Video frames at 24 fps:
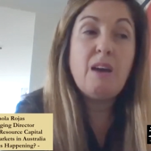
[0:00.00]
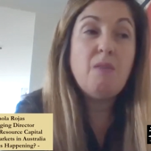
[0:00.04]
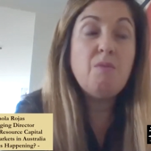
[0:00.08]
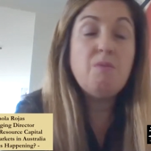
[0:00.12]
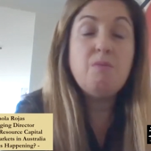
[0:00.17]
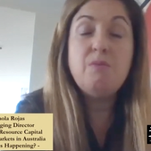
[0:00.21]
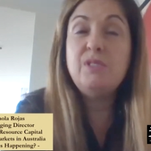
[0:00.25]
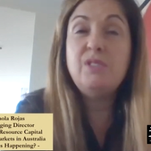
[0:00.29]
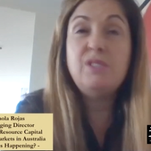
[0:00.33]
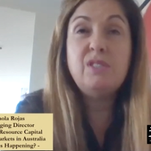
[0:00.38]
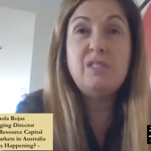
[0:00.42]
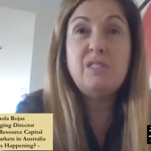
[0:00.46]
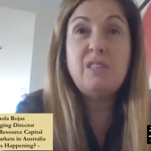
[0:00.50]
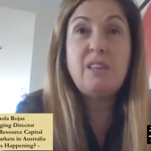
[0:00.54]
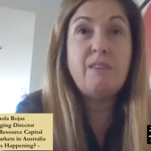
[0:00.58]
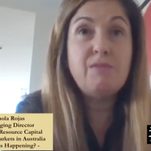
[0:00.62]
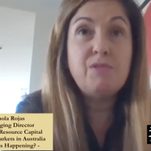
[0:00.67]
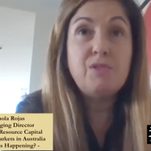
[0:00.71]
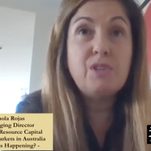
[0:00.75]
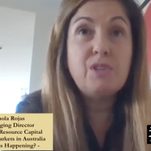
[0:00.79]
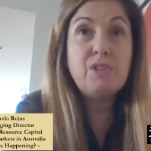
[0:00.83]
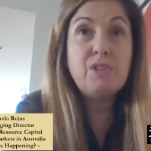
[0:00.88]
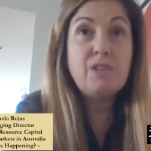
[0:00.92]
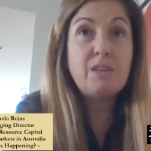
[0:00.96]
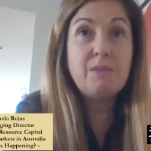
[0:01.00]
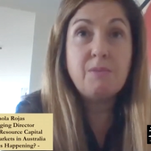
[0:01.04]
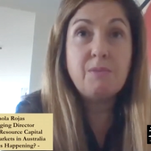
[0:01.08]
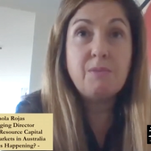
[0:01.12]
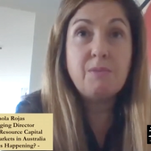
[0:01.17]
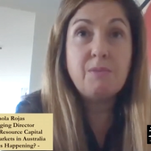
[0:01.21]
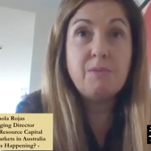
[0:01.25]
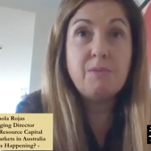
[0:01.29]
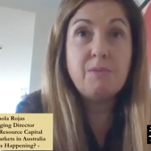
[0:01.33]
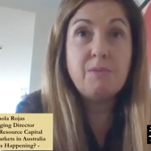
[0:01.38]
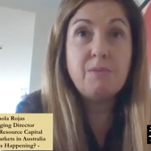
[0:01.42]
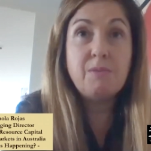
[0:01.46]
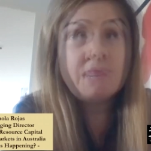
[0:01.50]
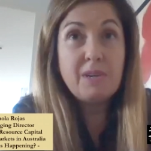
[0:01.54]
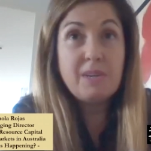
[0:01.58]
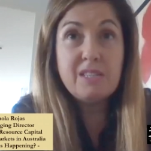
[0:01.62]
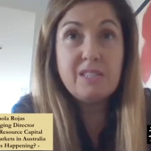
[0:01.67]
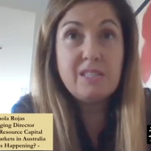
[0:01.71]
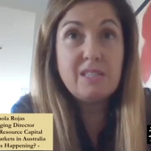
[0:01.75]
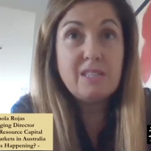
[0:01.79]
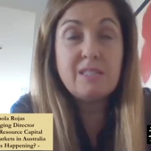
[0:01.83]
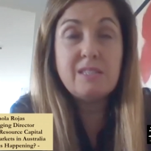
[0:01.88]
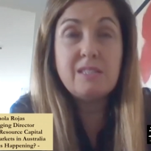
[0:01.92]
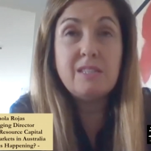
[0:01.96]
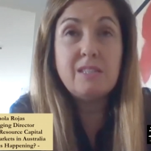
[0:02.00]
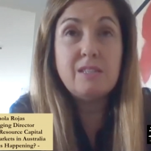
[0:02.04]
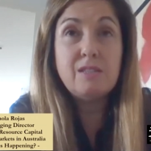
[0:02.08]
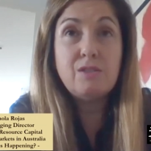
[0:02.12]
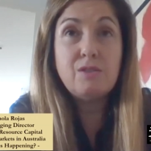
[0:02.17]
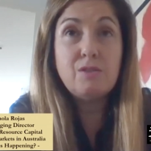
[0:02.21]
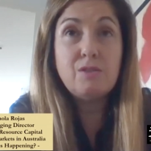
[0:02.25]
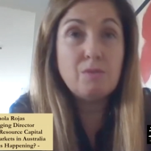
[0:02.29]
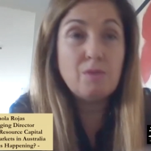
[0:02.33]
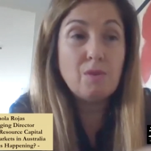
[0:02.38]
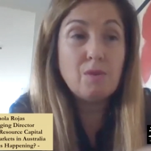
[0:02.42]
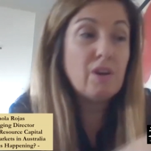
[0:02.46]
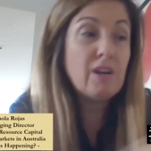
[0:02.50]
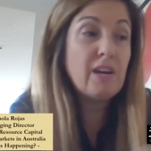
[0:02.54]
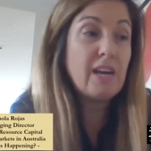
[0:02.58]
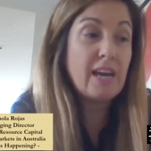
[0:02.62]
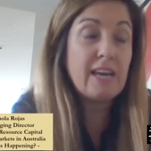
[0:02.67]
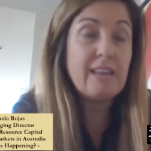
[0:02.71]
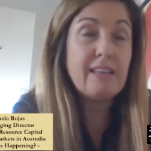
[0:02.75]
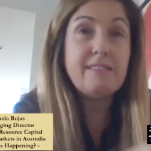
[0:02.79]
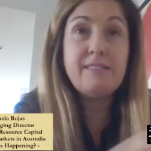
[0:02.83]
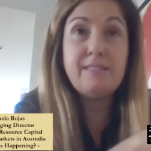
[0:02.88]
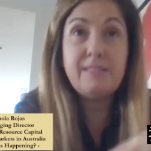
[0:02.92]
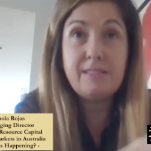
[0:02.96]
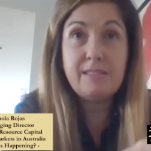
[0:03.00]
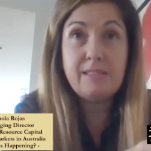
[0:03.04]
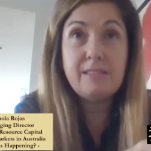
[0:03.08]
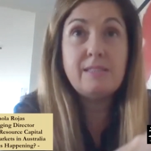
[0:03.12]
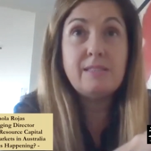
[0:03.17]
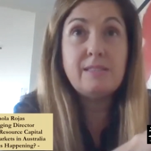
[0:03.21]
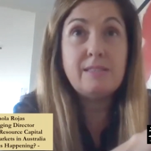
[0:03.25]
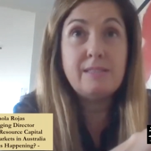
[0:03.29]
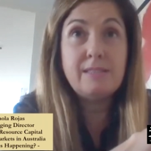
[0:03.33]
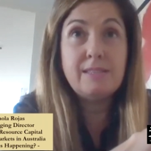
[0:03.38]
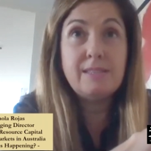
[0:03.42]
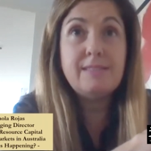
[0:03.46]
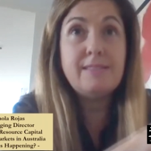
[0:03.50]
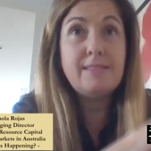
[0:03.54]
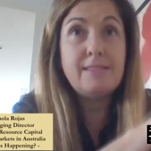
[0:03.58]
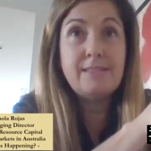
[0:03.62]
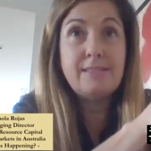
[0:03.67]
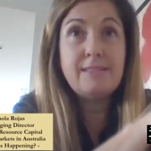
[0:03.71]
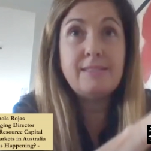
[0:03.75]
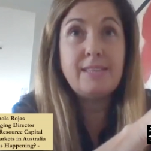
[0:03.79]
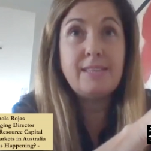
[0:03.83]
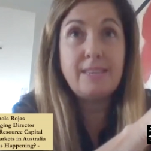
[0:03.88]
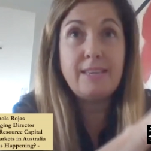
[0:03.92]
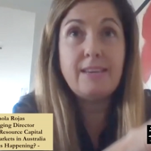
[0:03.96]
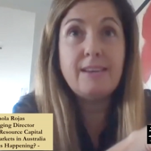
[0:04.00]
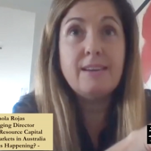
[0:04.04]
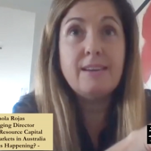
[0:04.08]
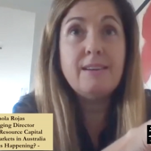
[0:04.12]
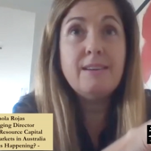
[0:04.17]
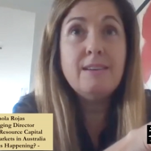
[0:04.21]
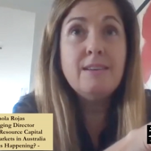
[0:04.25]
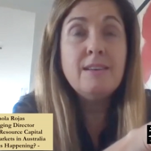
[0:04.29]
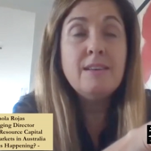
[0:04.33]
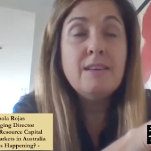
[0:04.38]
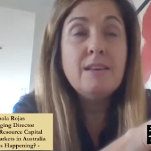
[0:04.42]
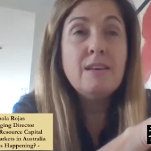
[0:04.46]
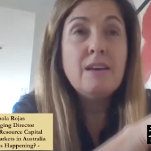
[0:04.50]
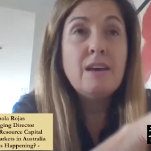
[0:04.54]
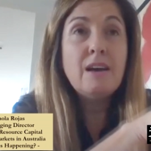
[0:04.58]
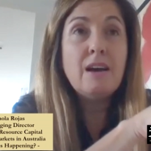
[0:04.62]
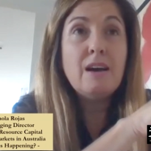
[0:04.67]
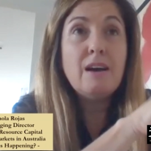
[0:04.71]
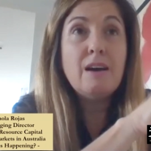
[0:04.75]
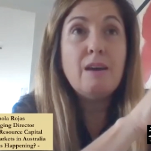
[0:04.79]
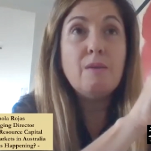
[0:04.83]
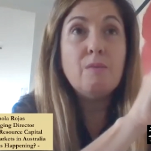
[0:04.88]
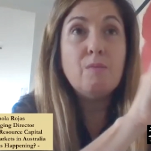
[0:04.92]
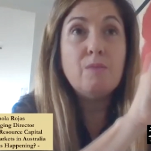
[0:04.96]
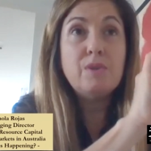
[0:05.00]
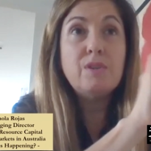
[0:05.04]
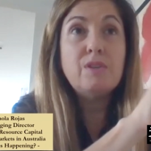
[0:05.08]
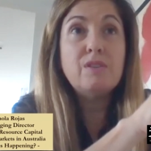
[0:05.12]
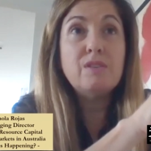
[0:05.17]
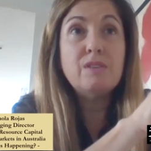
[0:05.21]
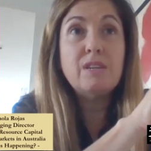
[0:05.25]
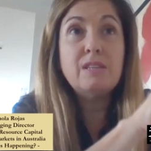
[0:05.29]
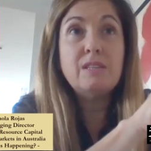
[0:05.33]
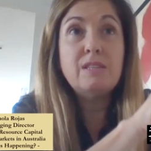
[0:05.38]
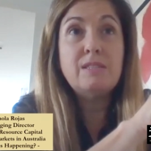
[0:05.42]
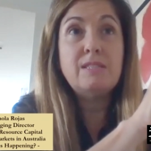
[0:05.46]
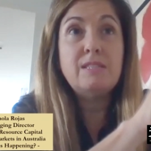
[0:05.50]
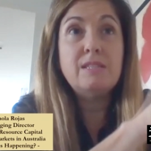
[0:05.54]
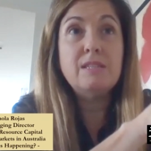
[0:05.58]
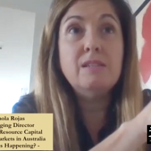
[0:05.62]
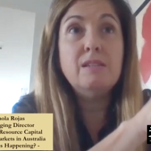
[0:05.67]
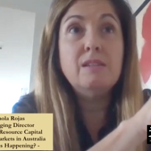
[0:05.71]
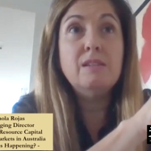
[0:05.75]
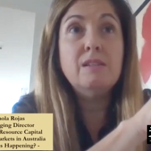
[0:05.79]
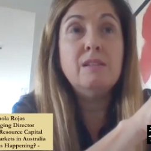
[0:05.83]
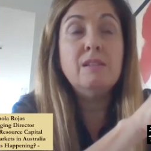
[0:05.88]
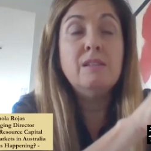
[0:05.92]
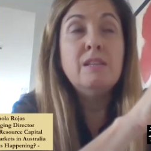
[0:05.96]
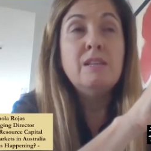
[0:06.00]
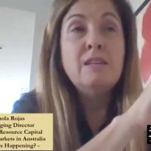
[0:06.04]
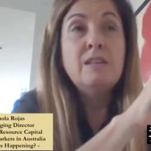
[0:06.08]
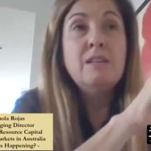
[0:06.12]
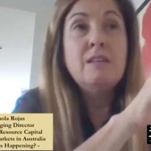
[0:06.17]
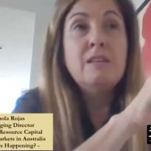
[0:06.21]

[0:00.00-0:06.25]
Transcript: we just have to keep going. Everybody just needs to, okay, this is here. We're gonna still